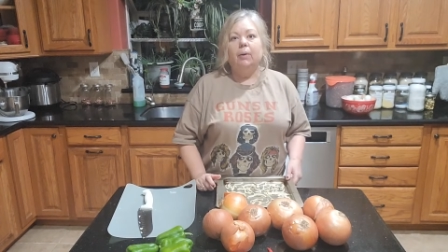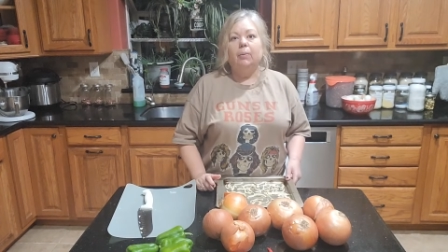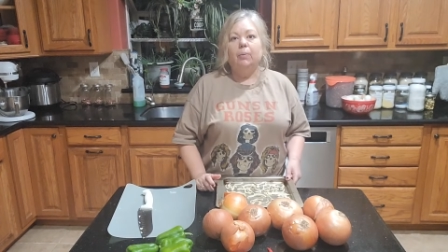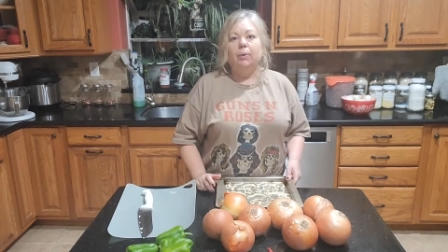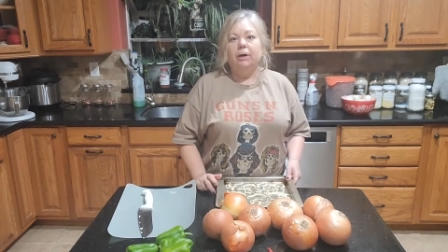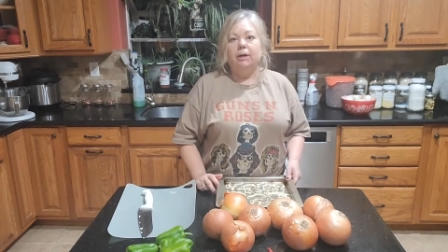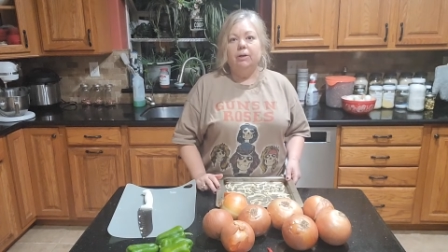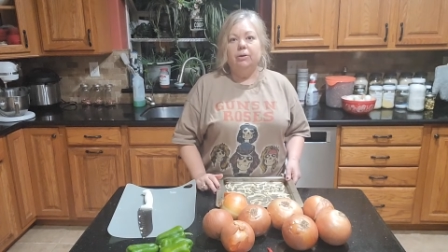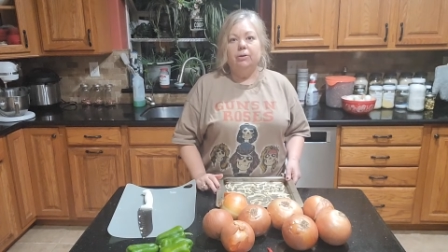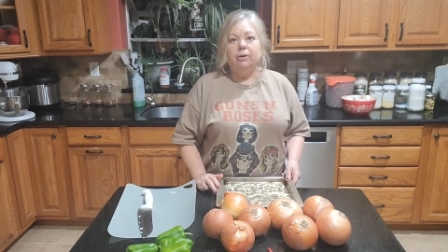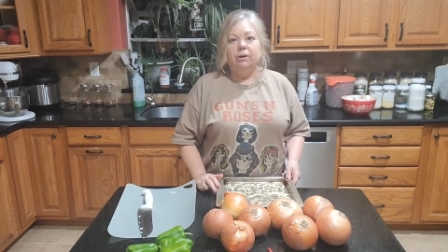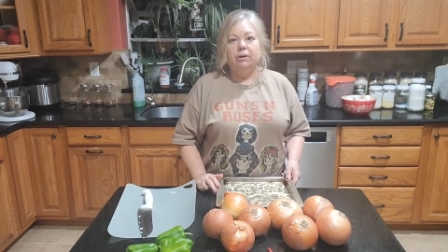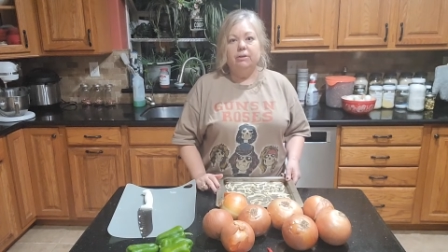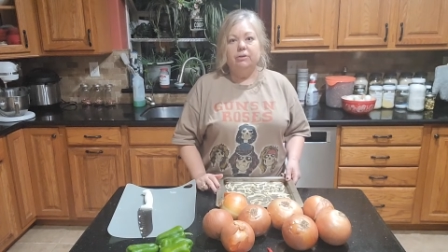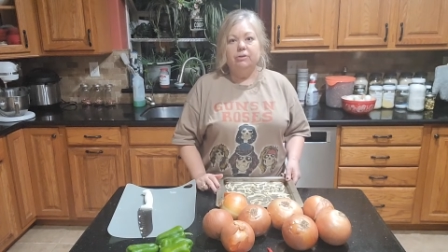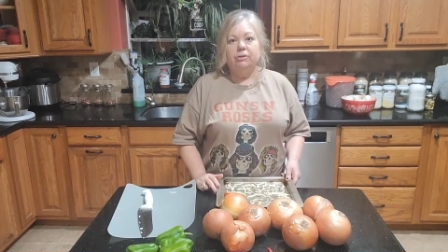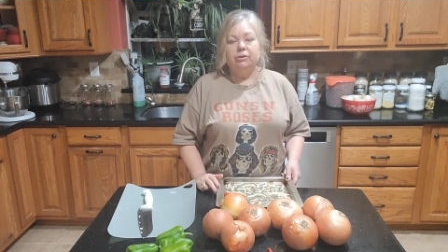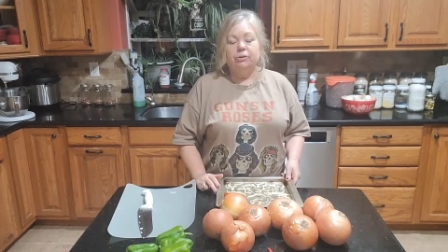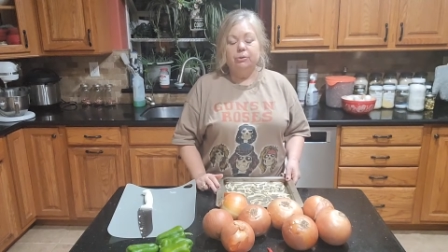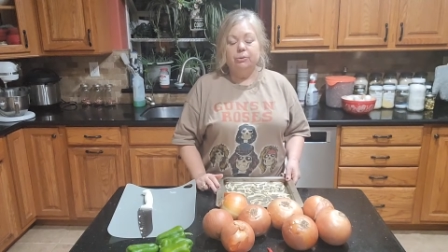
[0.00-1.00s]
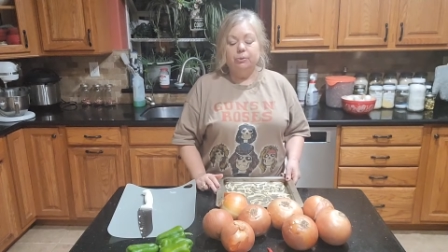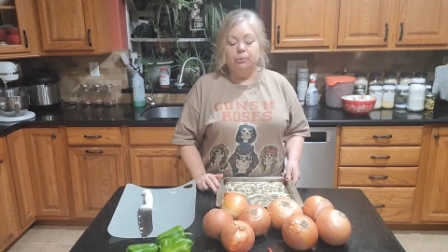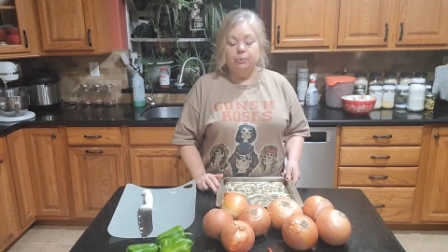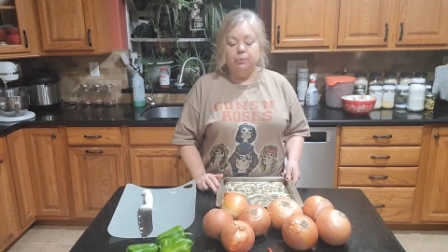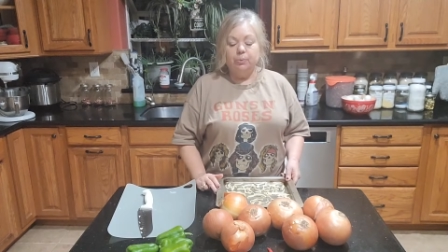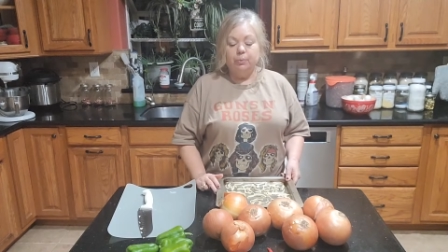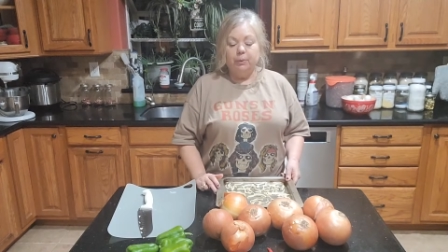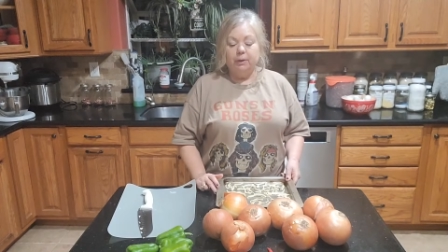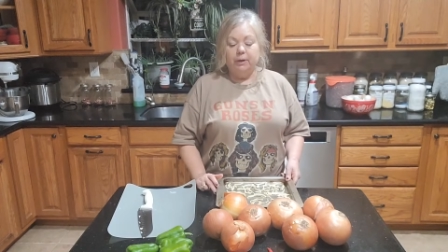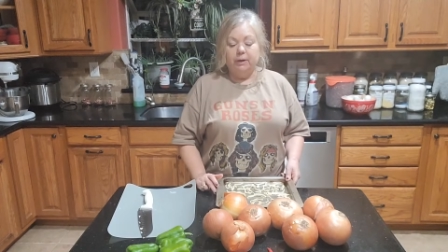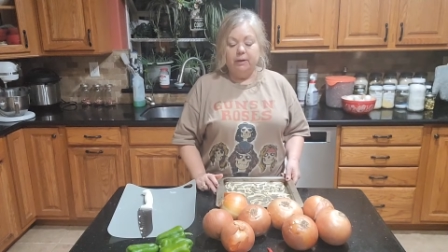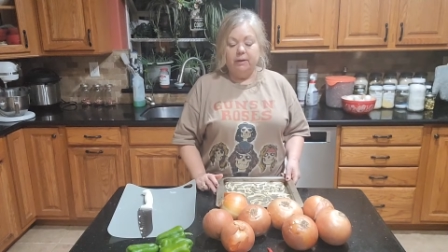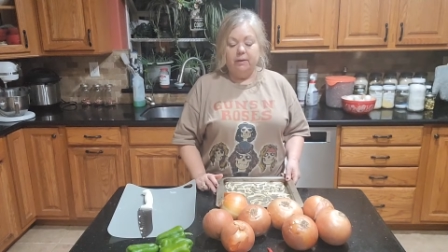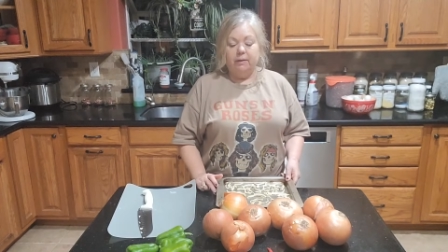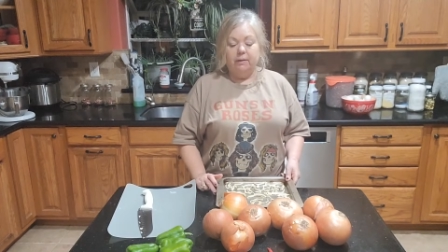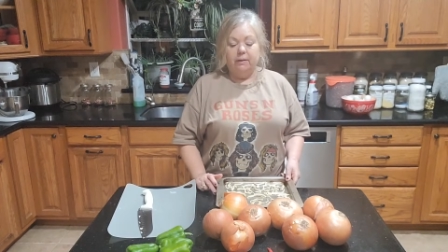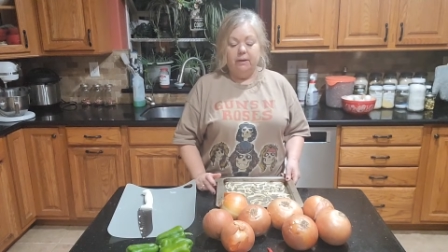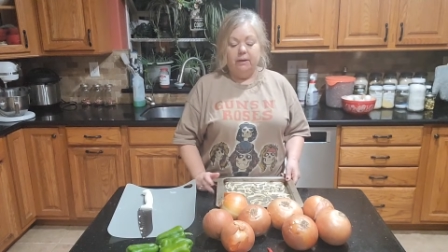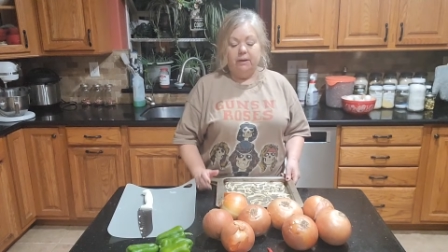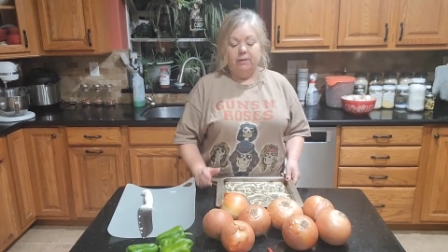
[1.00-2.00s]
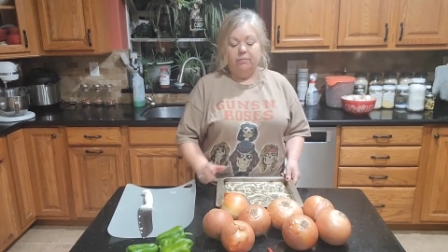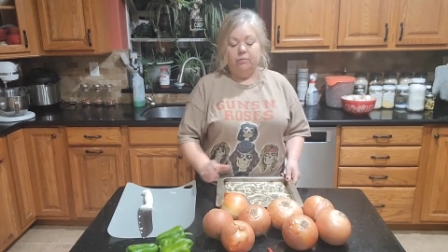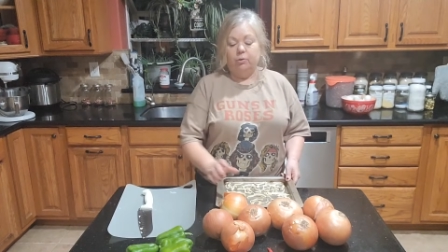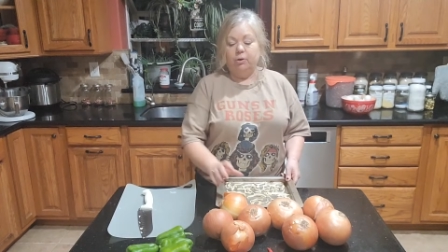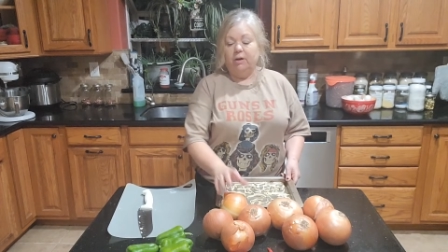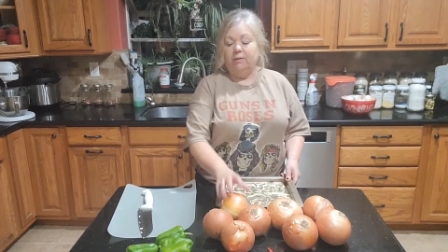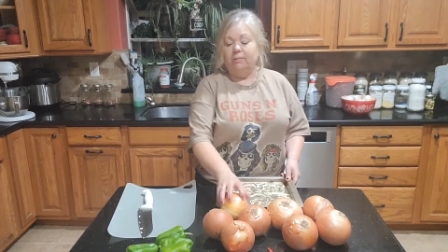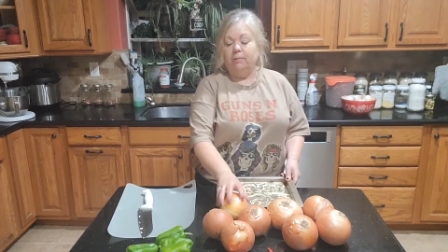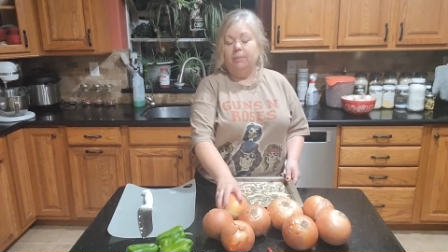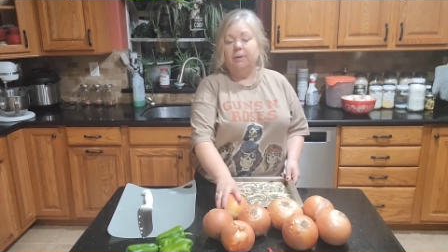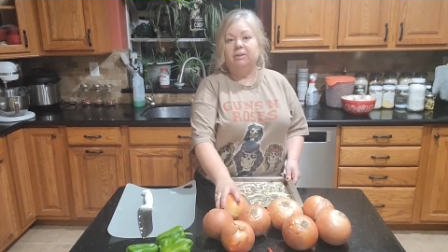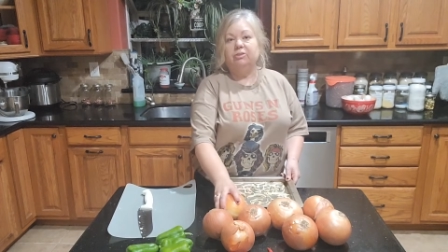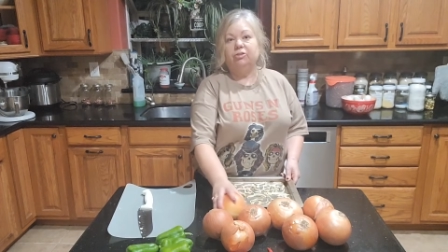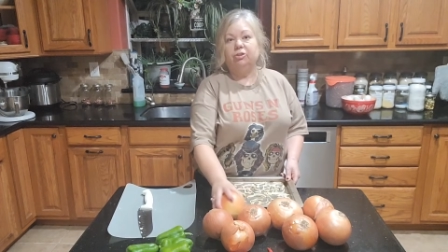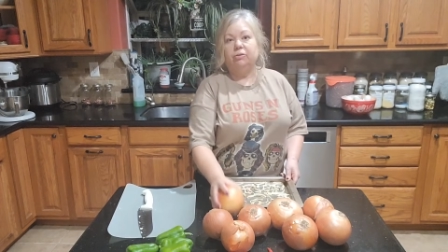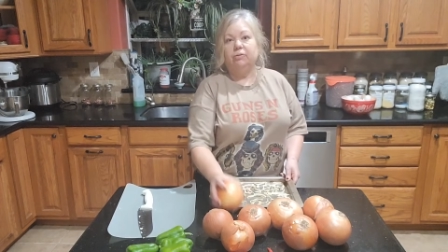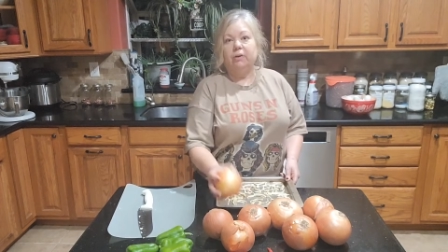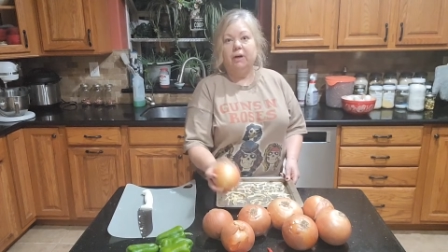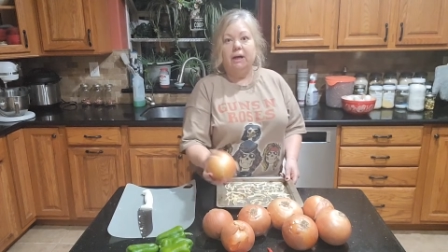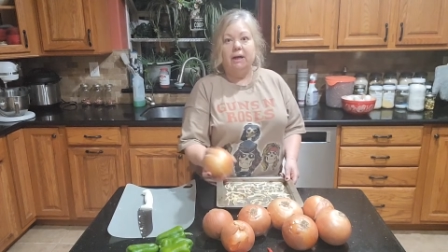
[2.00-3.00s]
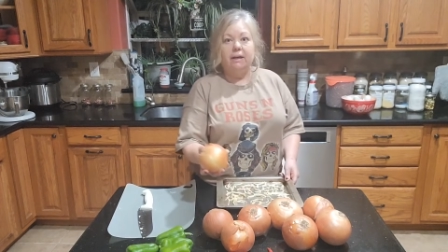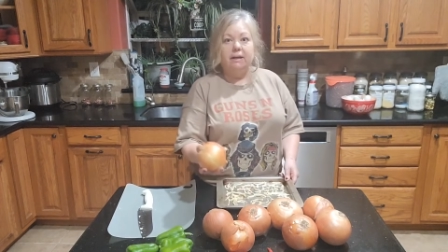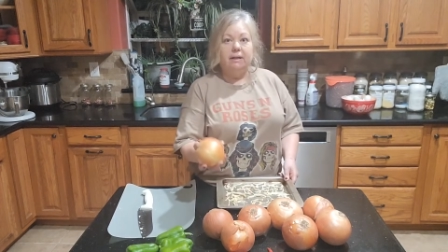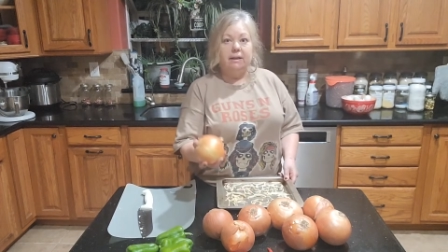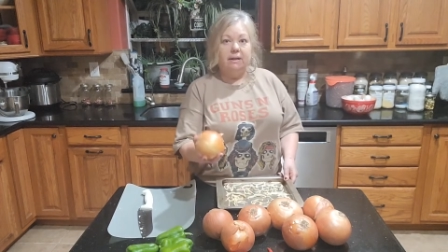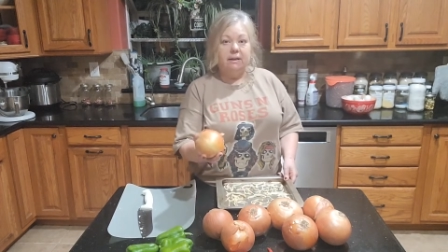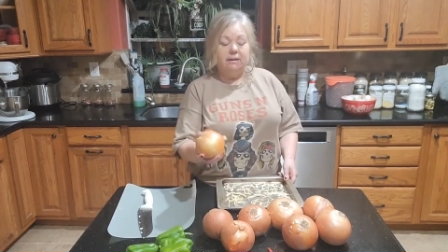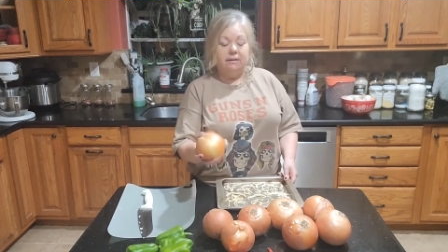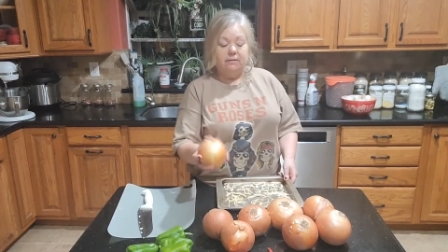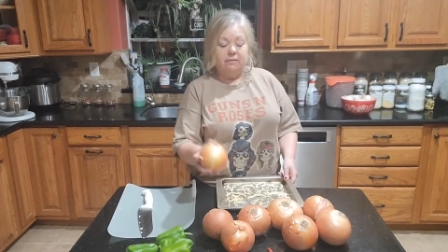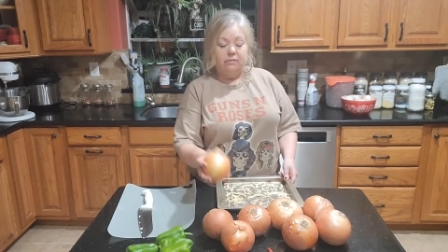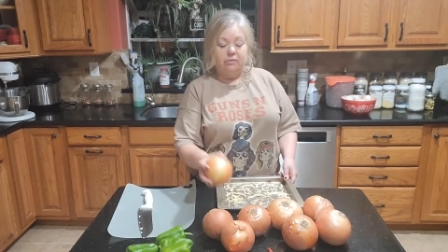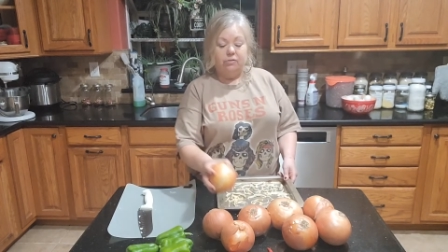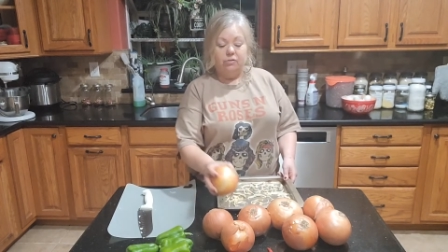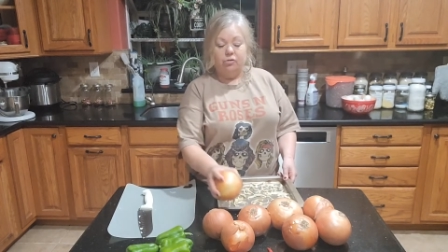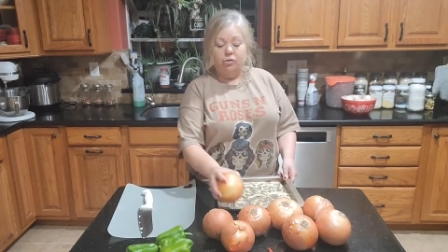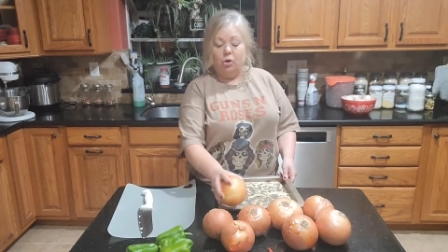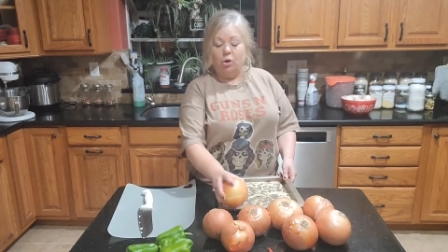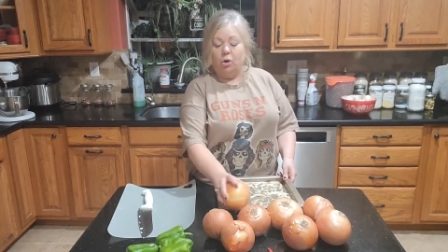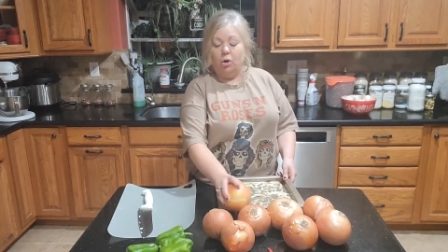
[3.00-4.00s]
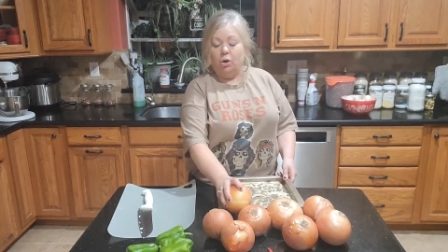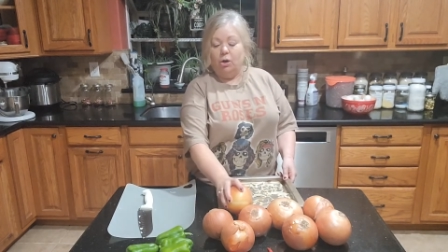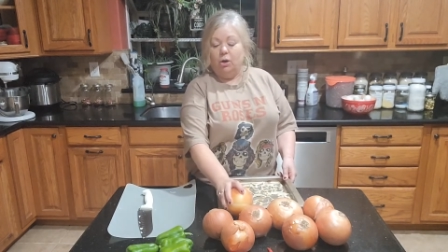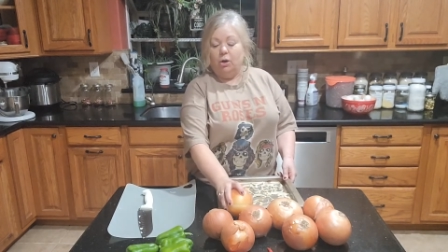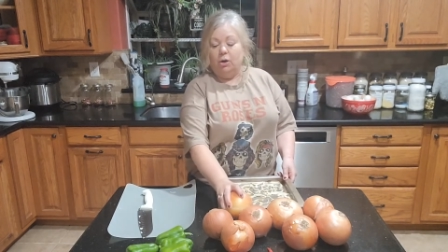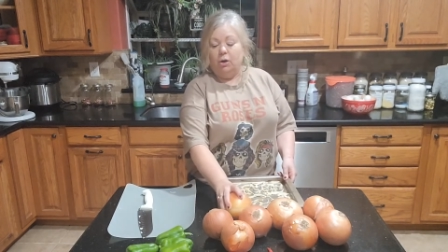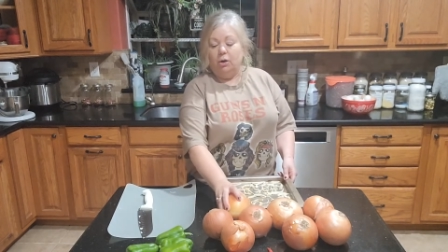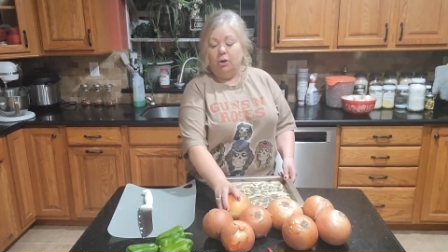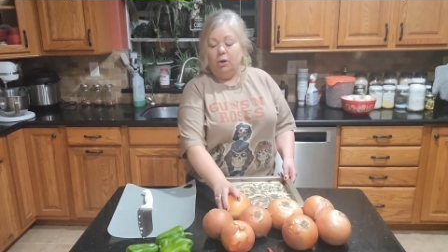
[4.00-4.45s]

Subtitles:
what you can do with if you have a bunch of onions or